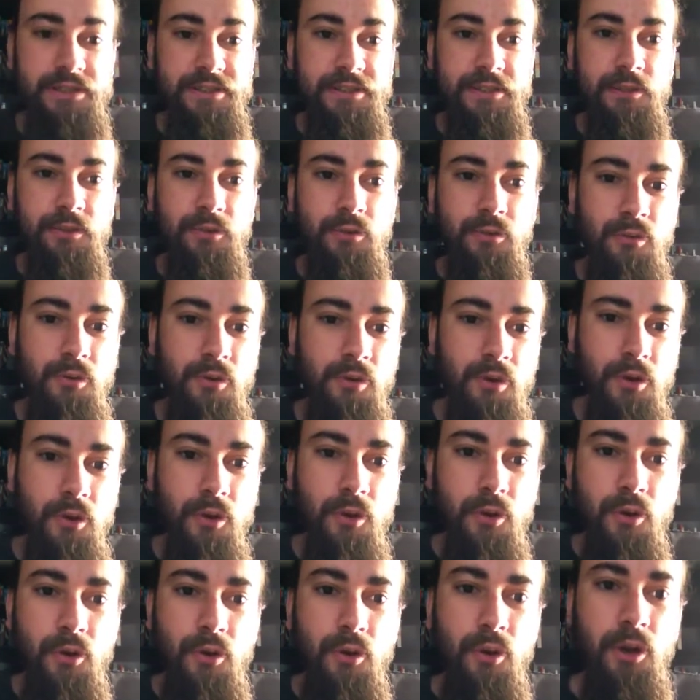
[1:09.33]
So
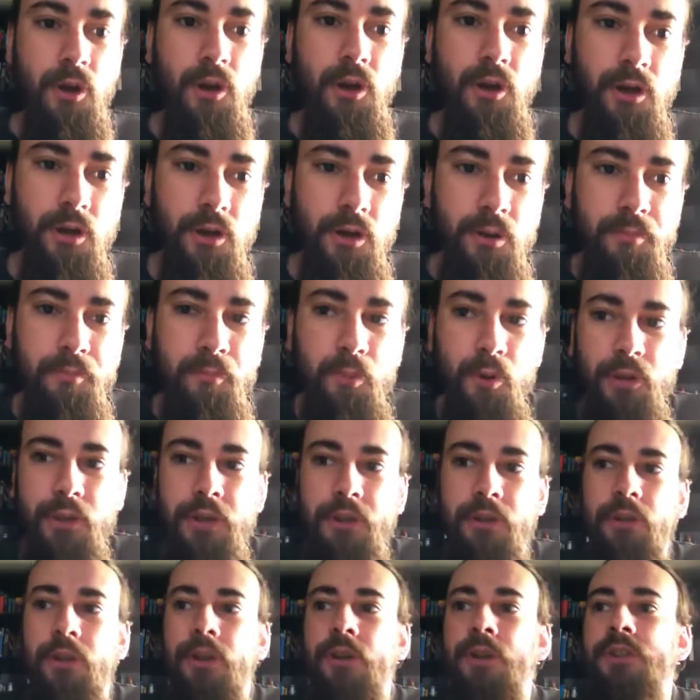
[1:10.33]
uh,
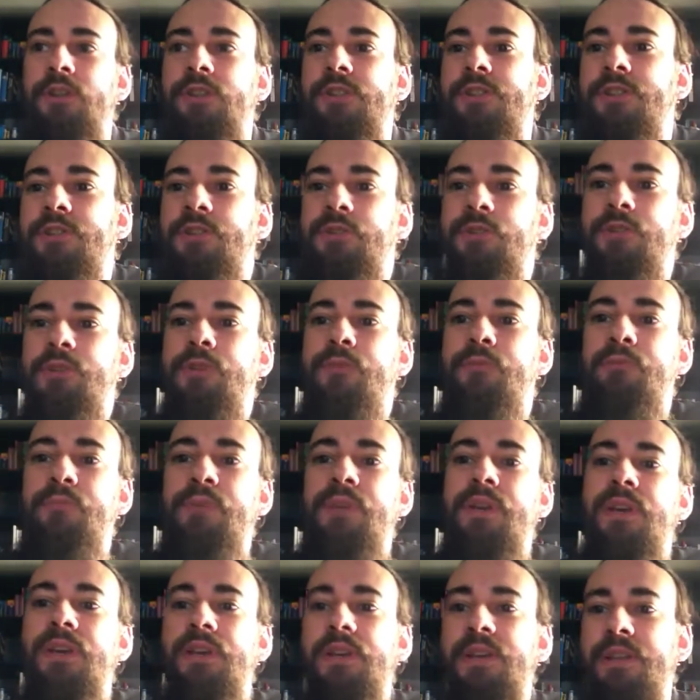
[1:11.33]
polyglots shouldn't
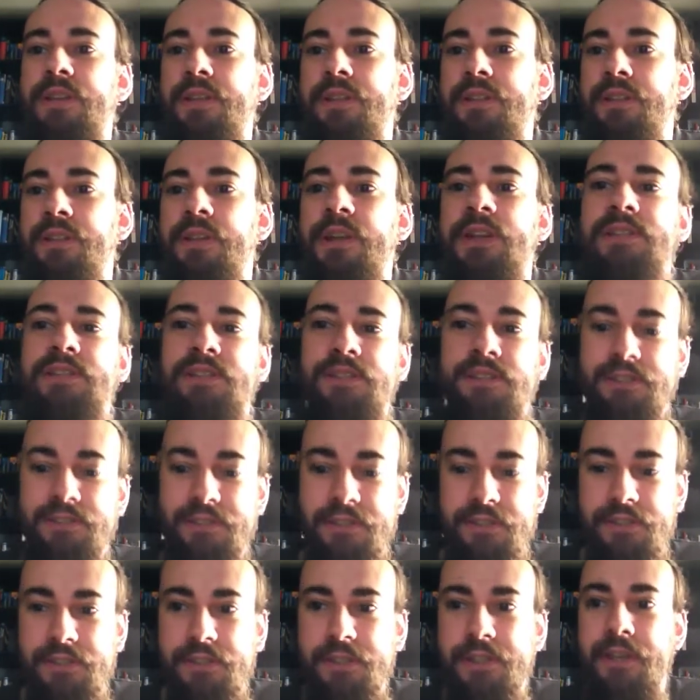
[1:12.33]
be
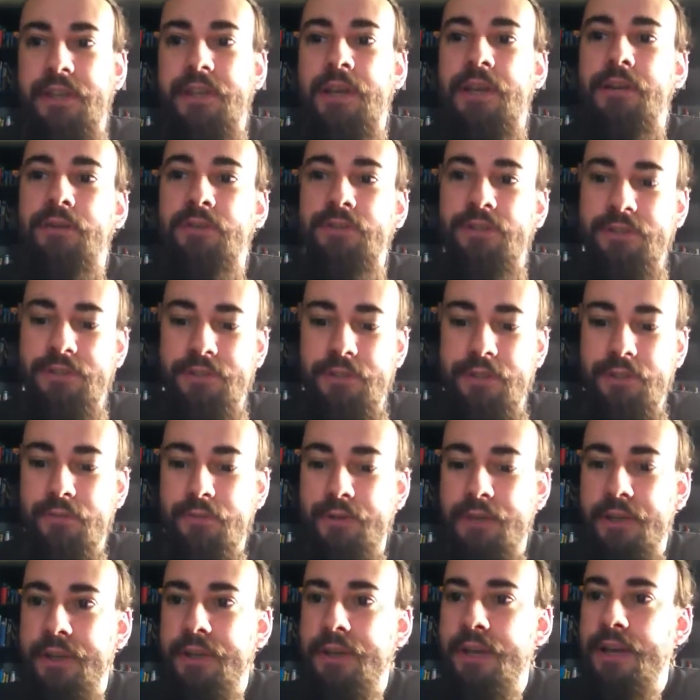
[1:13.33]
narcissistic,
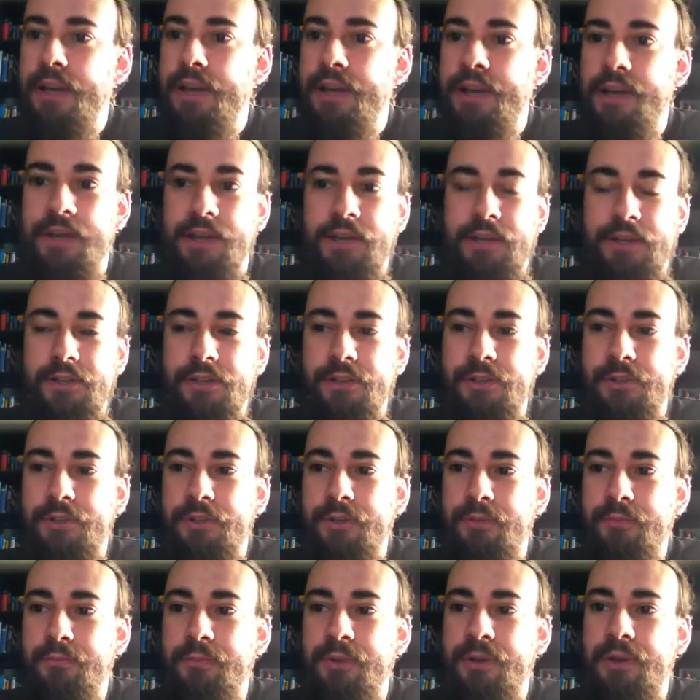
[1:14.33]
egocentric. Uh,
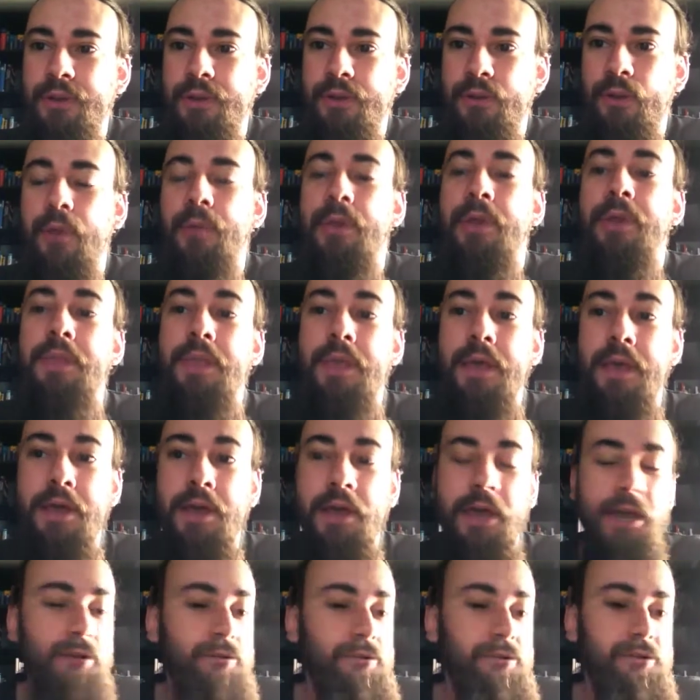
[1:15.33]
shouldn't be I mean,
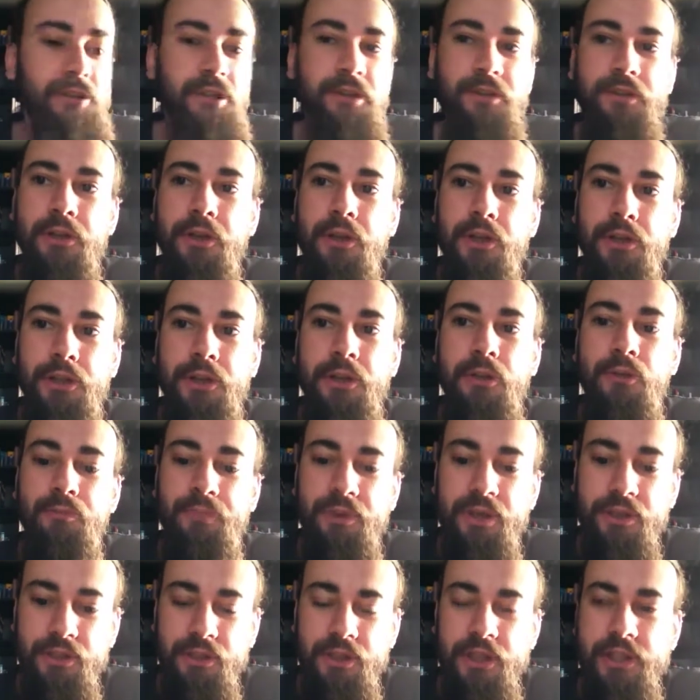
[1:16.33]
egocentric a little
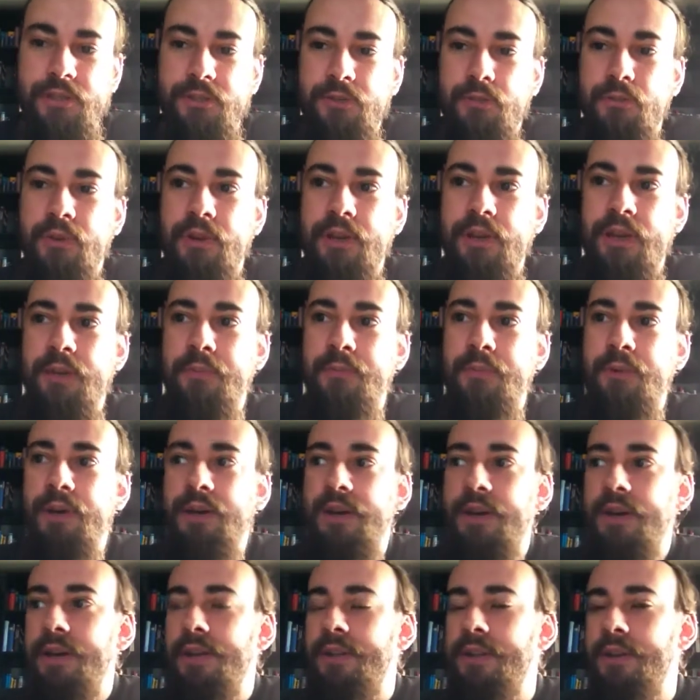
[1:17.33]
bit. That's okay,
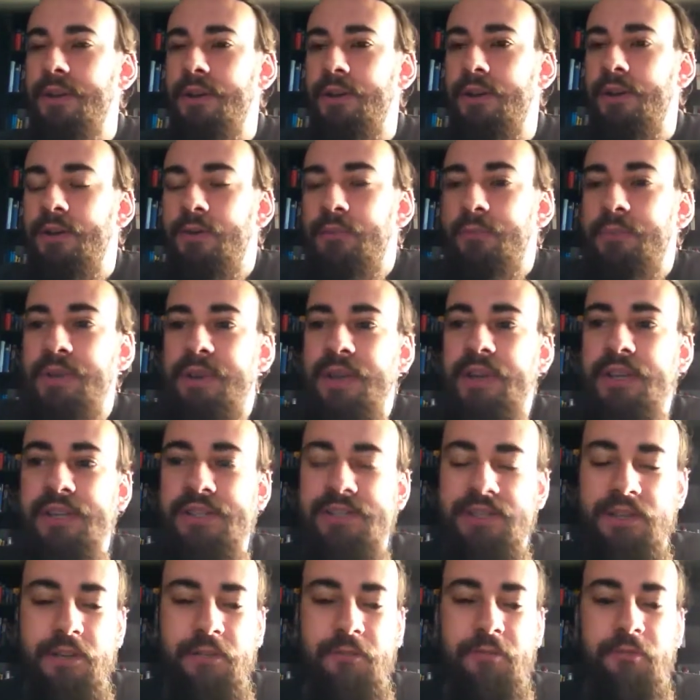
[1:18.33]
but being
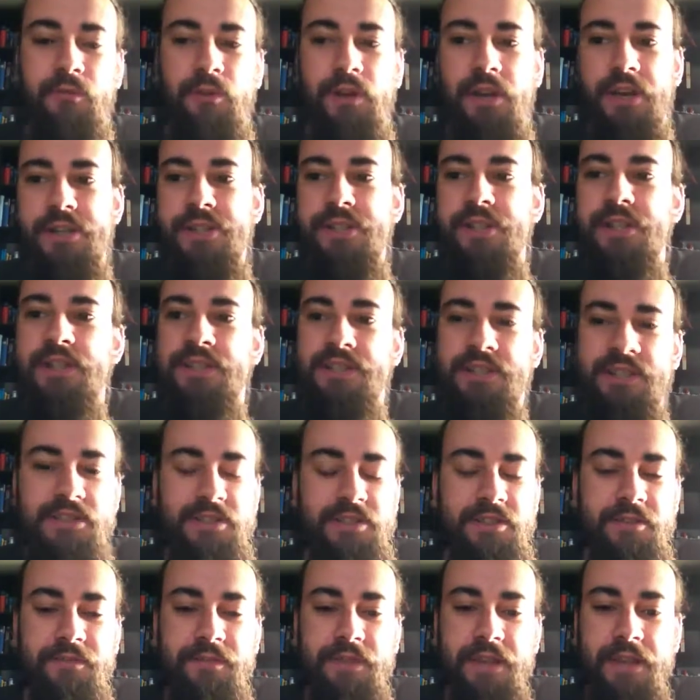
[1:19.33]
self-righteous and
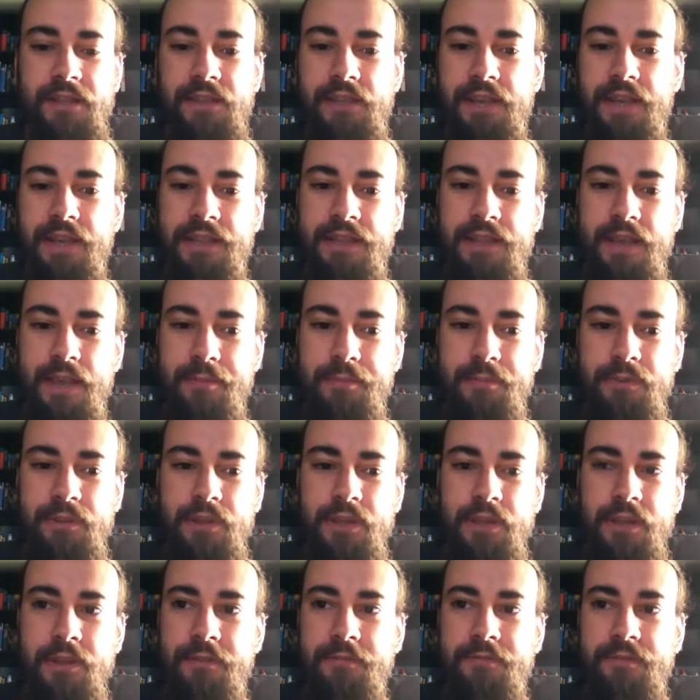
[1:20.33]
stuff like that, I
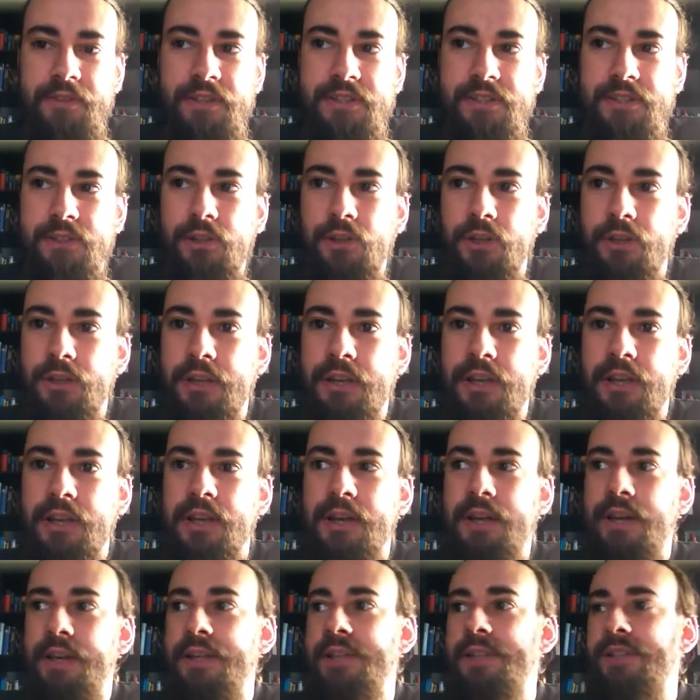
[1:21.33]
believe it's not
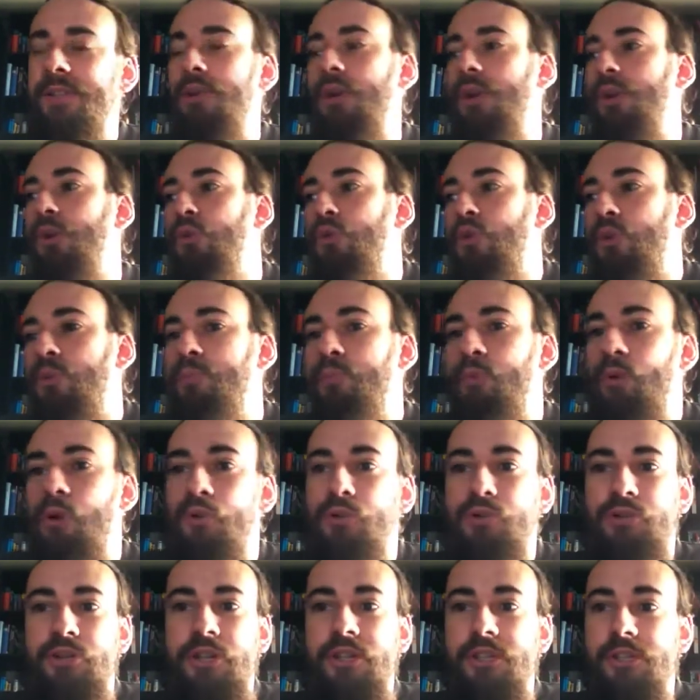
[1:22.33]
a, it's not a good
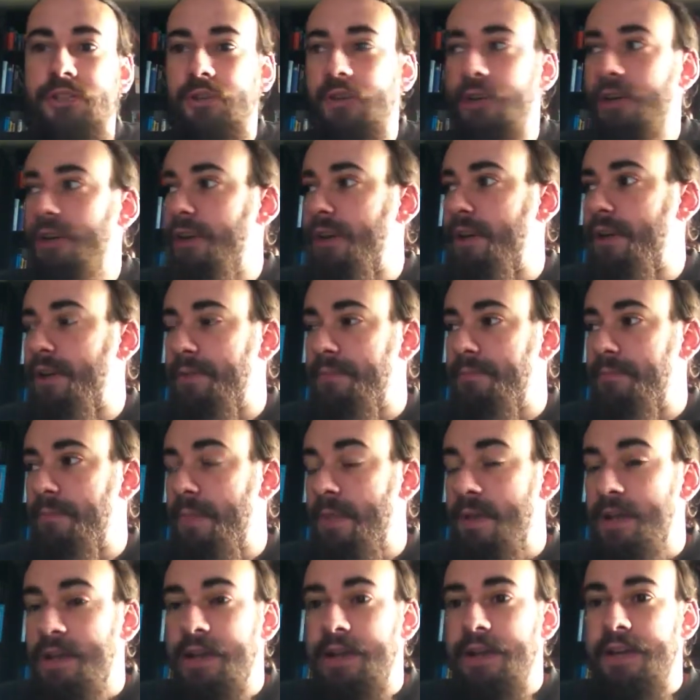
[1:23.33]
approach. It's not a
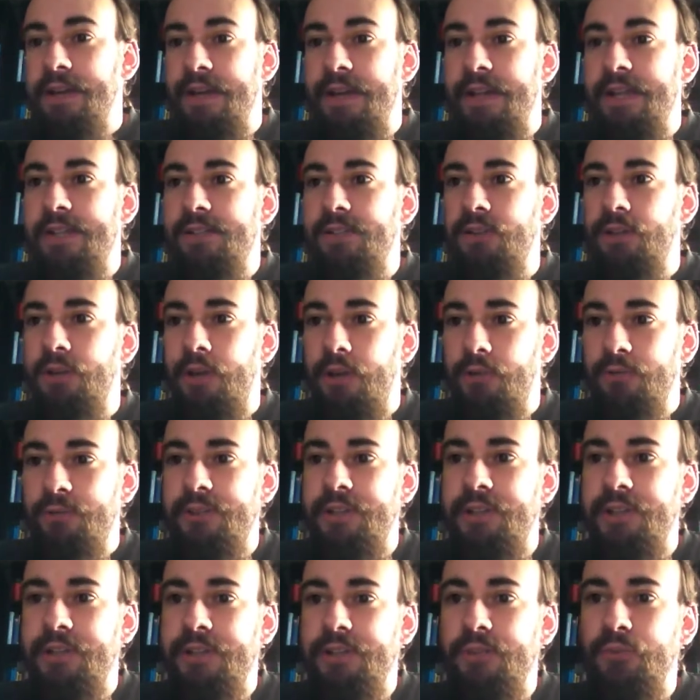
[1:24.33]
it's not how
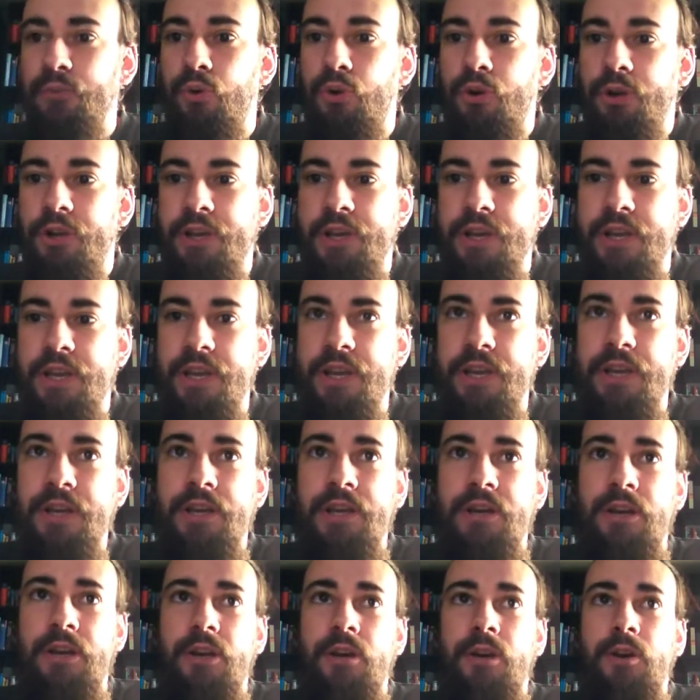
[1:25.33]
things work
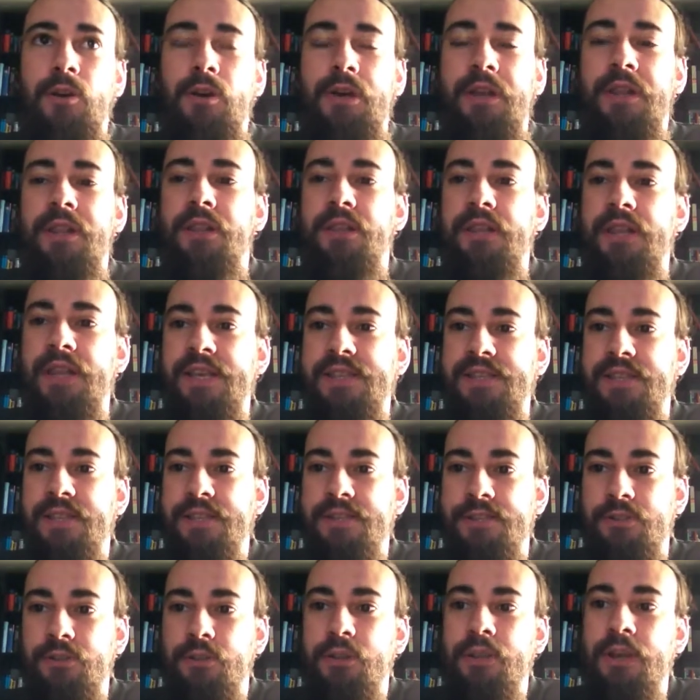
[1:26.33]
here, uh, or at least
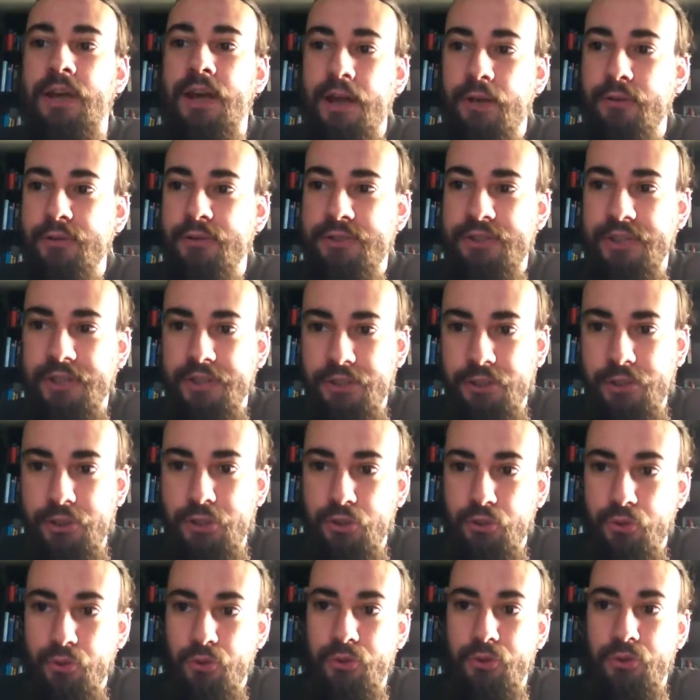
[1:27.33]
it's not how things
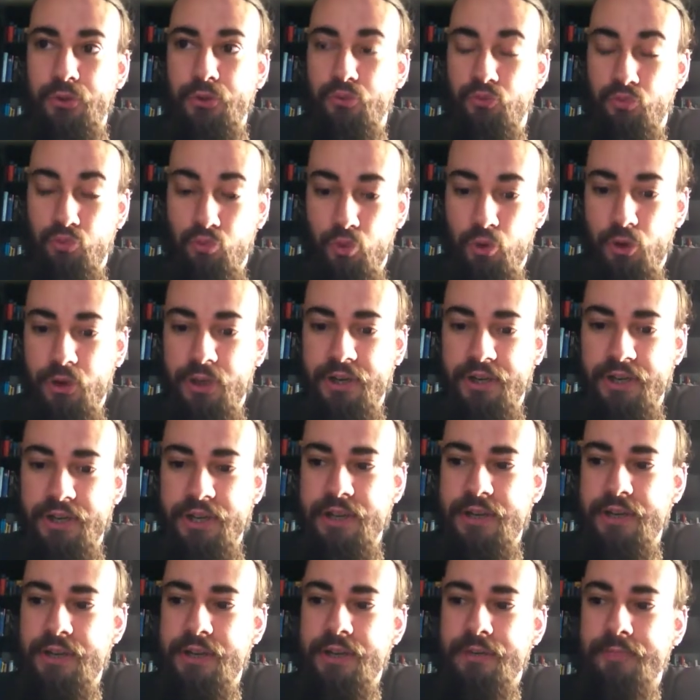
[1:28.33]
should work
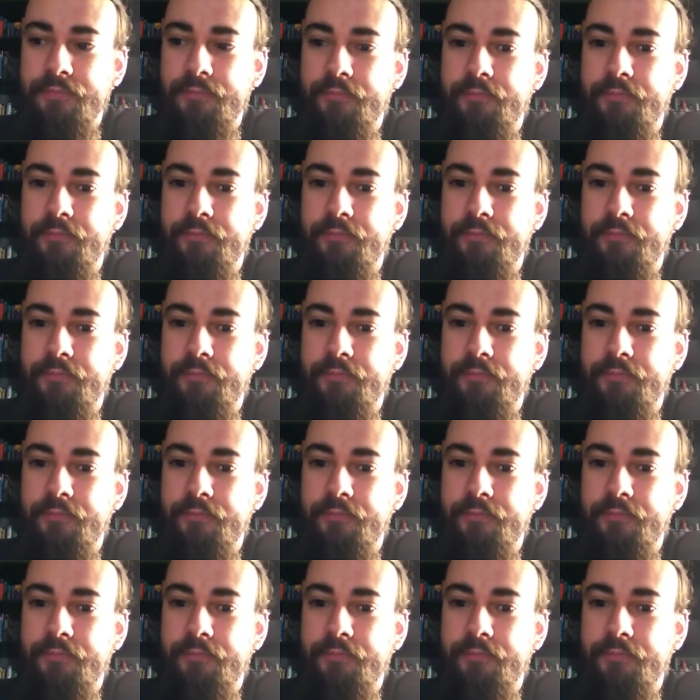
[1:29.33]
here.